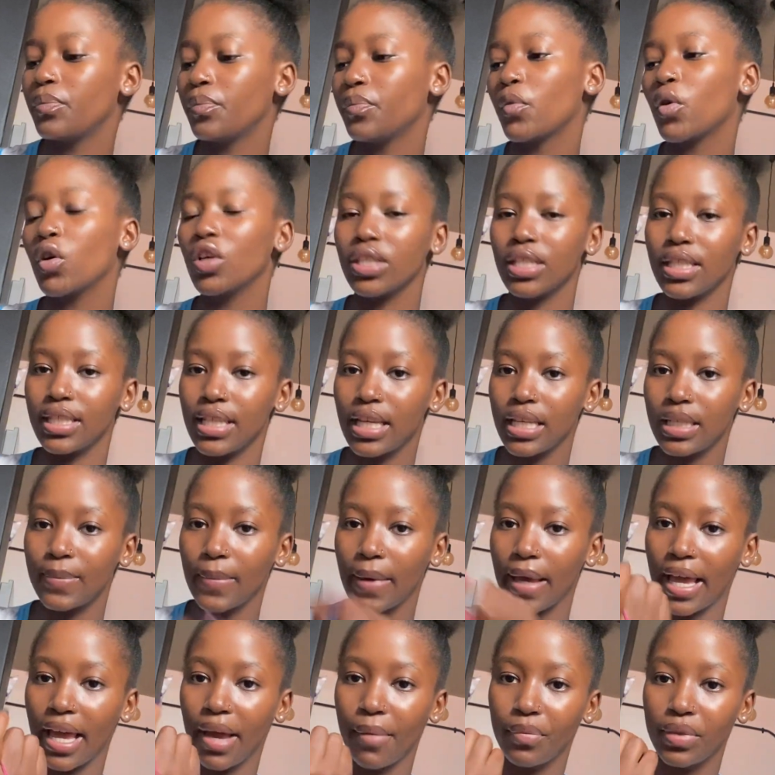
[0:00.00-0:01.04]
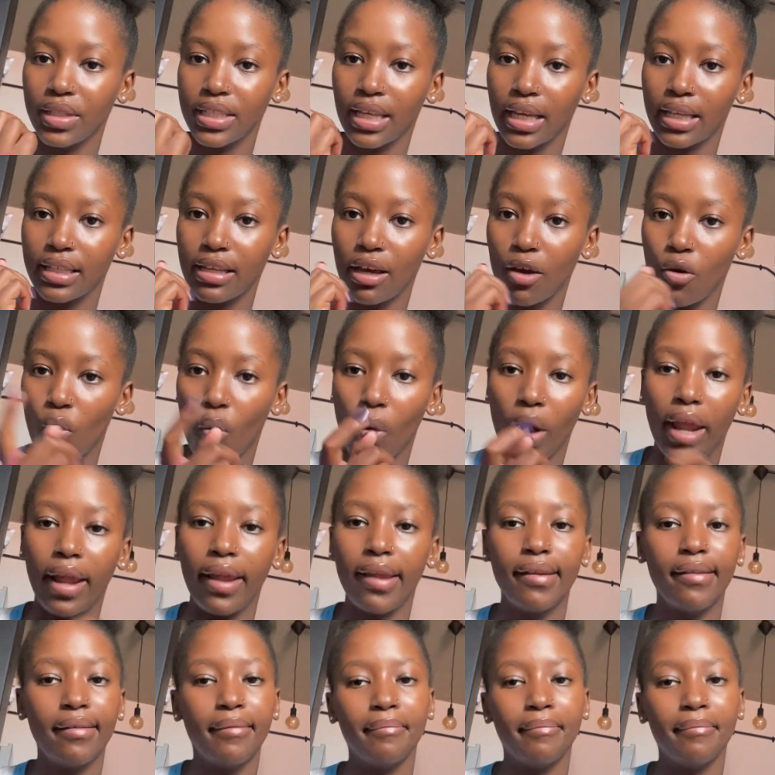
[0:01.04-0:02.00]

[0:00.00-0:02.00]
because it takes my appetite away,